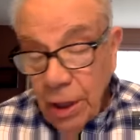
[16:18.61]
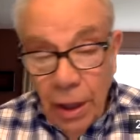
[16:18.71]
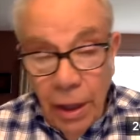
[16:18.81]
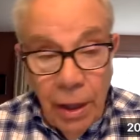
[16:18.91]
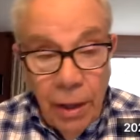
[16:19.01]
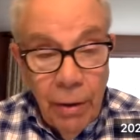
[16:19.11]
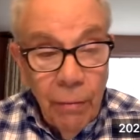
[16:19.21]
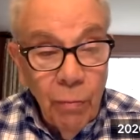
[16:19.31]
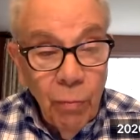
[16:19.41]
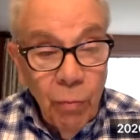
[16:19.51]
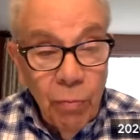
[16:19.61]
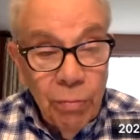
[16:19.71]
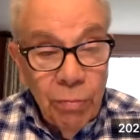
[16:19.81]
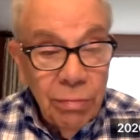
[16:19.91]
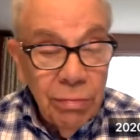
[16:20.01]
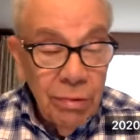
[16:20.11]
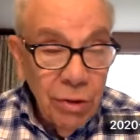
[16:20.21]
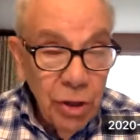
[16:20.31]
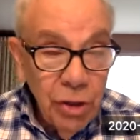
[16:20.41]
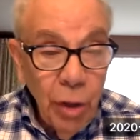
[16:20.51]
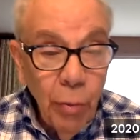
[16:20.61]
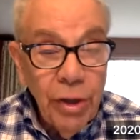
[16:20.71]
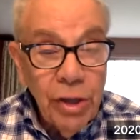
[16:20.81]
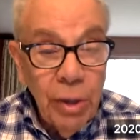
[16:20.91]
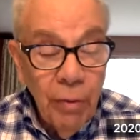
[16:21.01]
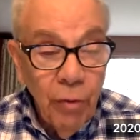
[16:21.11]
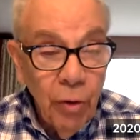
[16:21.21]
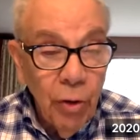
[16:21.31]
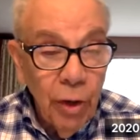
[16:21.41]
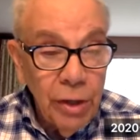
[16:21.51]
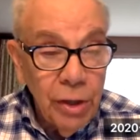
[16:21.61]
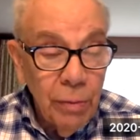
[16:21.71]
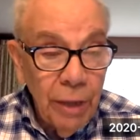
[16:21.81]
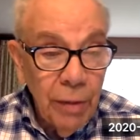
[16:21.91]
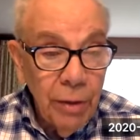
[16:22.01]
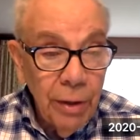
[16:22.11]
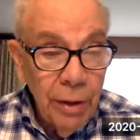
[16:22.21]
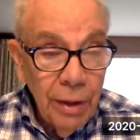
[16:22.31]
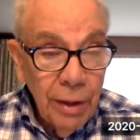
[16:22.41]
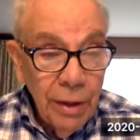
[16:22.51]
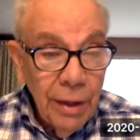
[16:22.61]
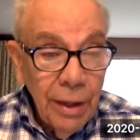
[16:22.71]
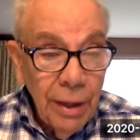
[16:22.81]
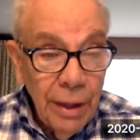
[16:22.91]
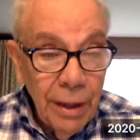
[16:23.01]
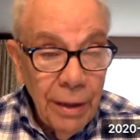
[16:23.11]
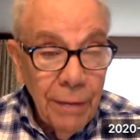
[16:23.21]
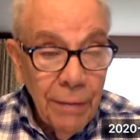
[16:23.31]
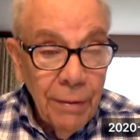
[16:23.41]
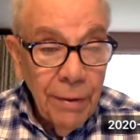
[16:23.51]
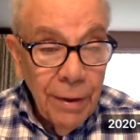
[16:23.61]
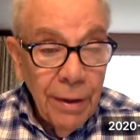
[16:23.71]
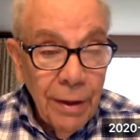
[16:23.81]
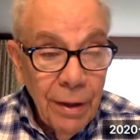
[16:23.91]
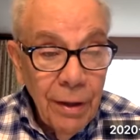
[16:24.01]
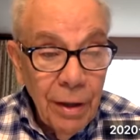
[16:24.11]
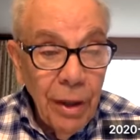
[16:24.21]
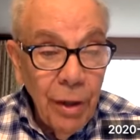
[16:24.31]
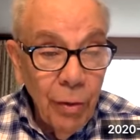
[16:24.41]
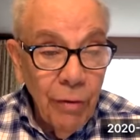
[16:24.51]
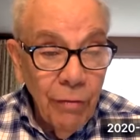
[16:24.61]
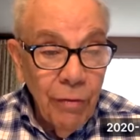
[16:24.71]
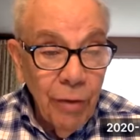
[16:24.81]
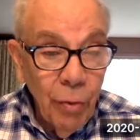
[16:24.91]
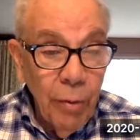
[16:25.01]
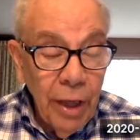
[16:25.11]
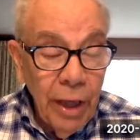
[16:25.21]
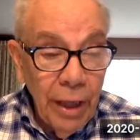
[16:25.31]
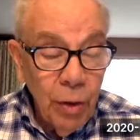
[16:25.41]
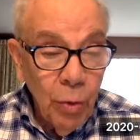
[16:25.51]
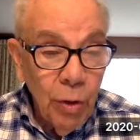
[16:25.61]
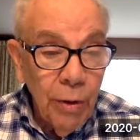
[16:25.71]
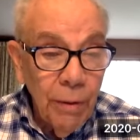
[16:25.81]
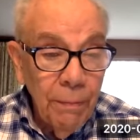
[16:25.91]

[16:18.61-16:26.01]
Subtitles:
Share with us some of your thoughts about the leader of the Roman Catholic world.